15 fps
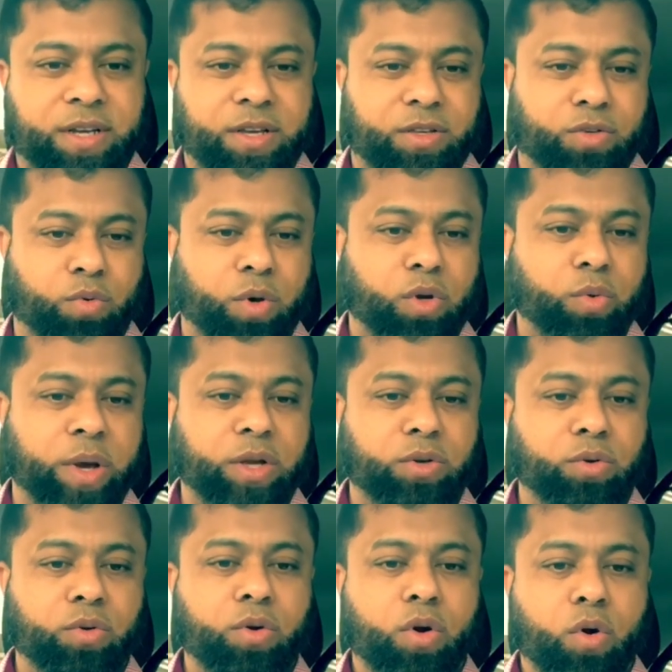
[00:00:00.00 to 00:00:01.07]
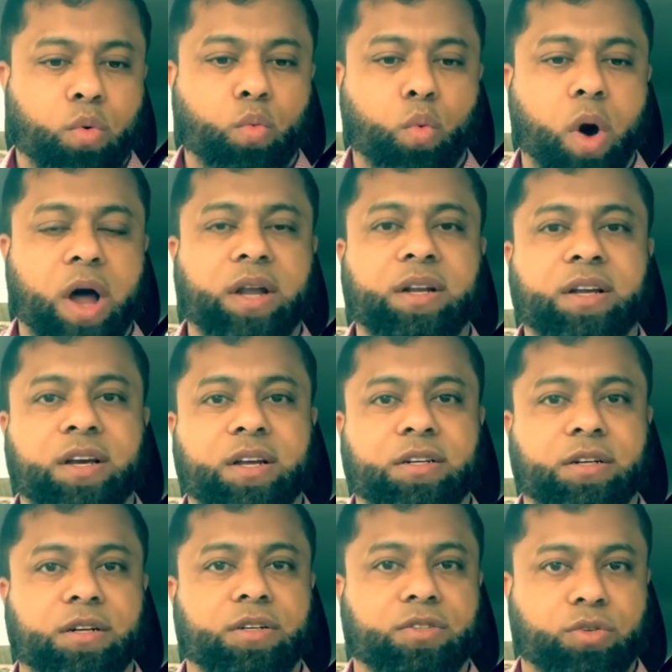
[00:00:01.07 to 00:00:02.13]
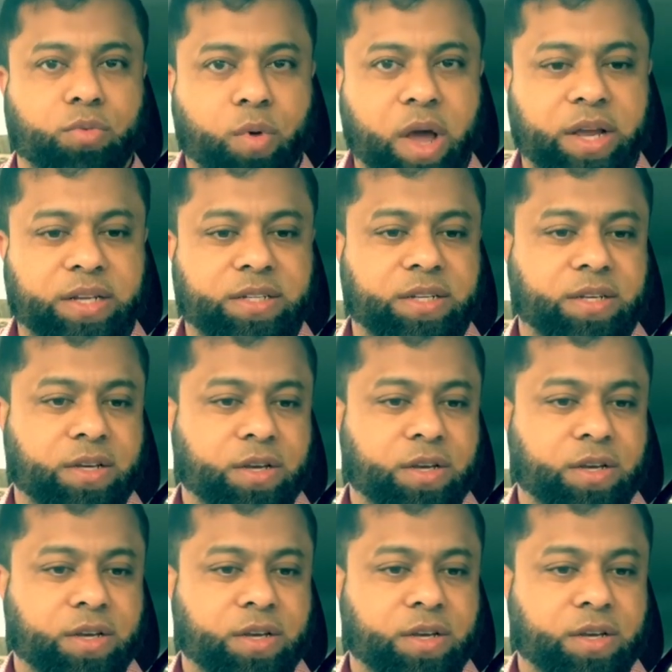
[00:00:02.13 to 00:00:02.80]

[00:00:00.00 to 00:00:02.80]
So what do I do? 1 turn to right.